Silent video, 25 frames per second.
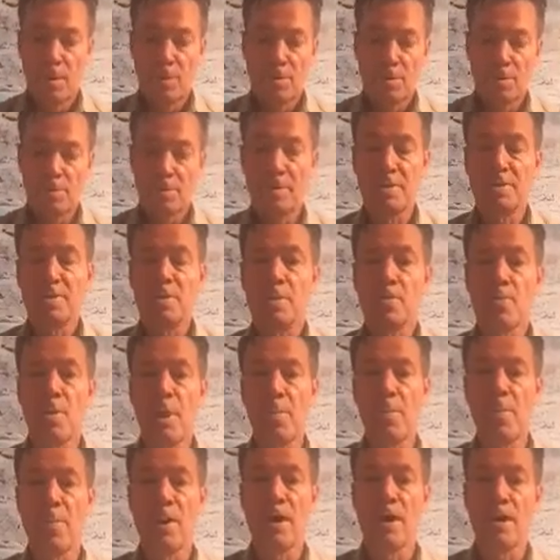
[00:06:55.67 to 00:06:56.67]
So this is a
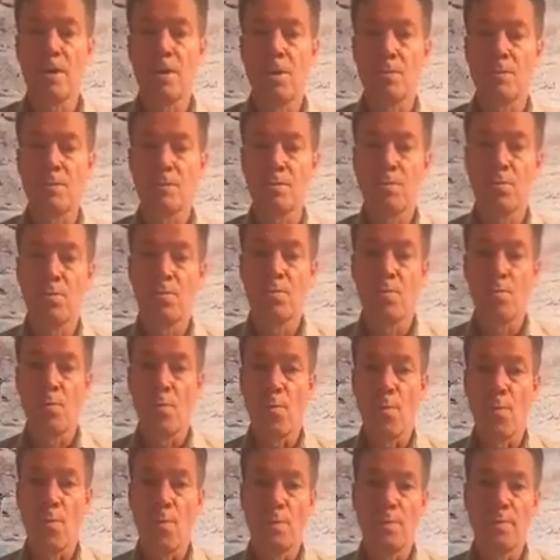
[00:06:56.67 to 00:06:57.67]
great bag also
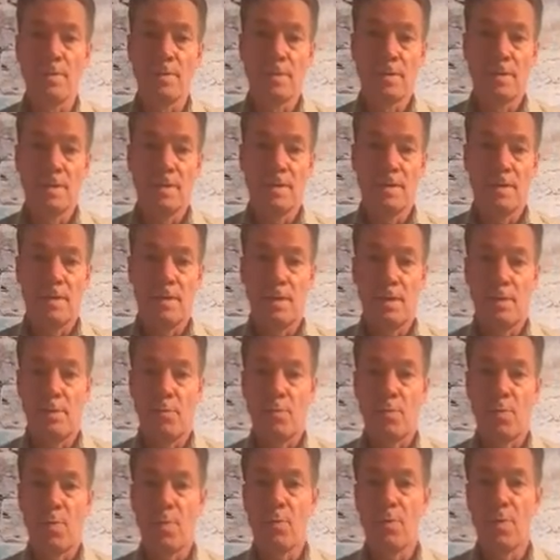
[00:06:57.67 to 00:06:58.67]
for
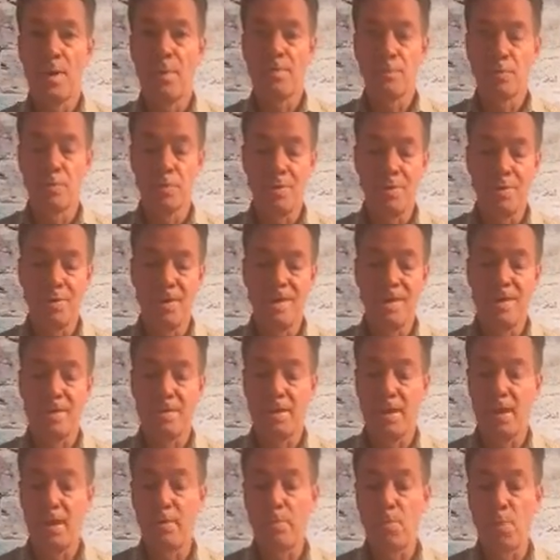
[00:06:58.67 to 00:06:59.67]
programs where you need
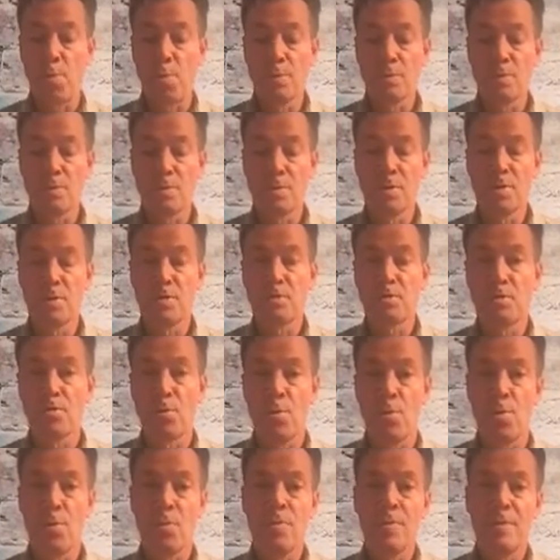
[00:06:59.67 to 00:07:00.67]
tight portion
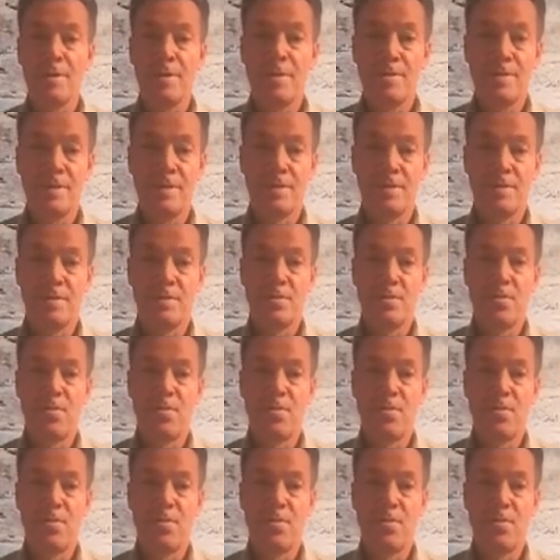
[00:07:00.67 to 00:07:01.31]
control, because it's